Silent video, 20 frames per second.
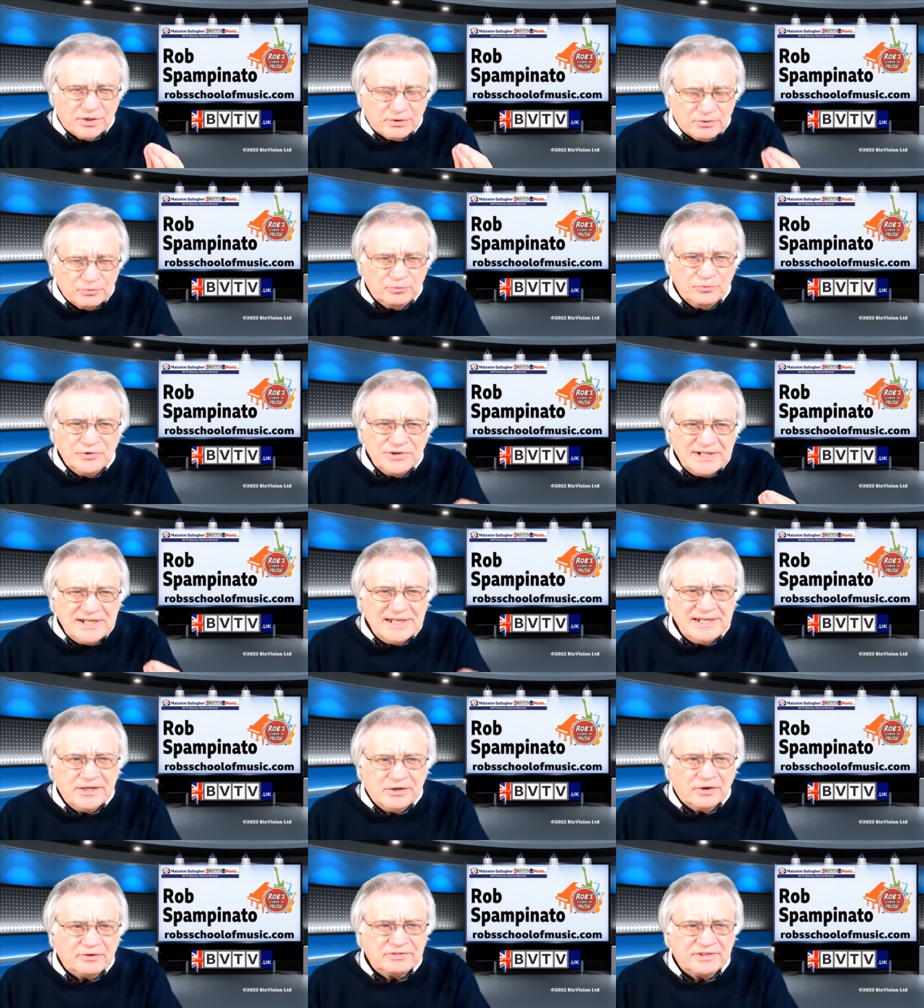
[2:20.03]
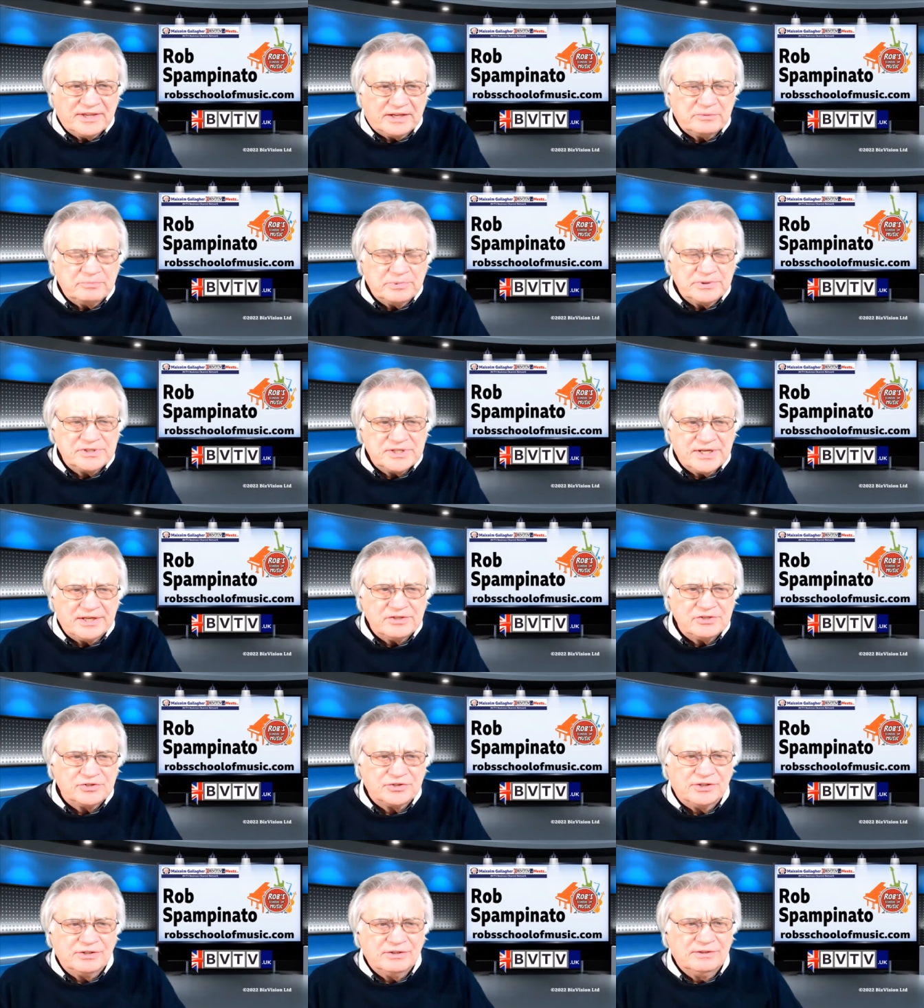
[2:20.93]
got really got that
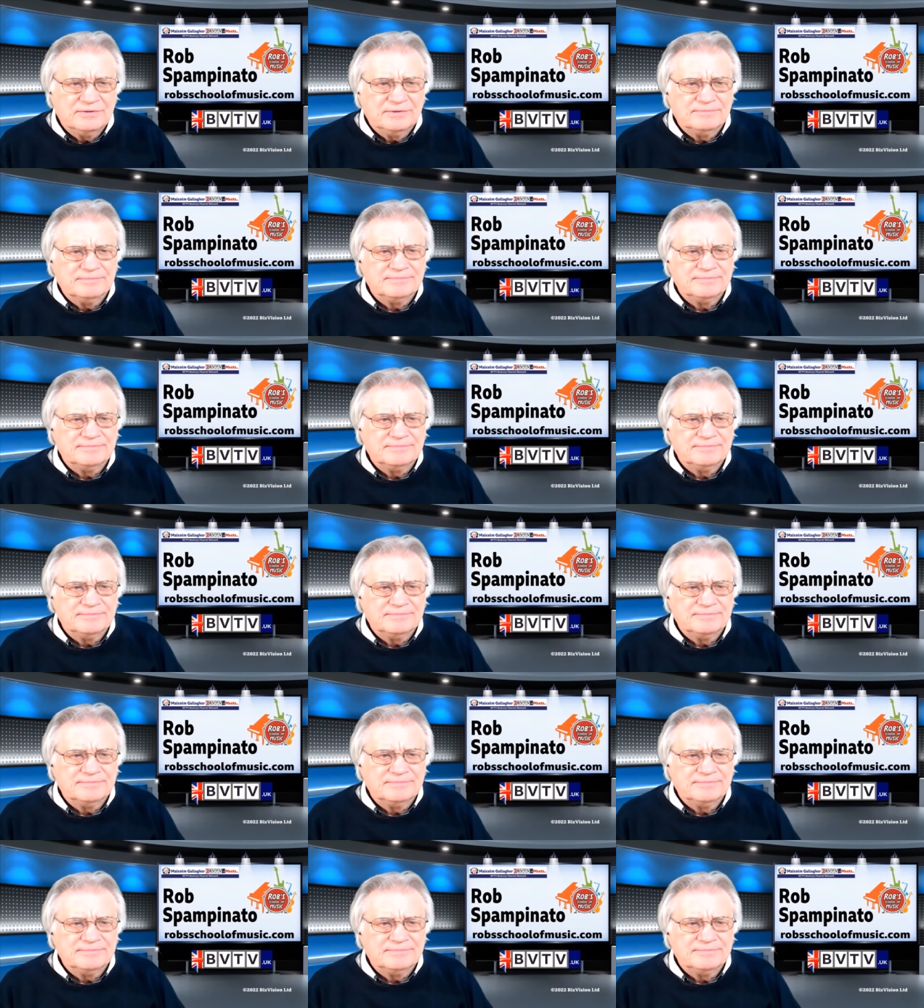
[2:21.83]
potential?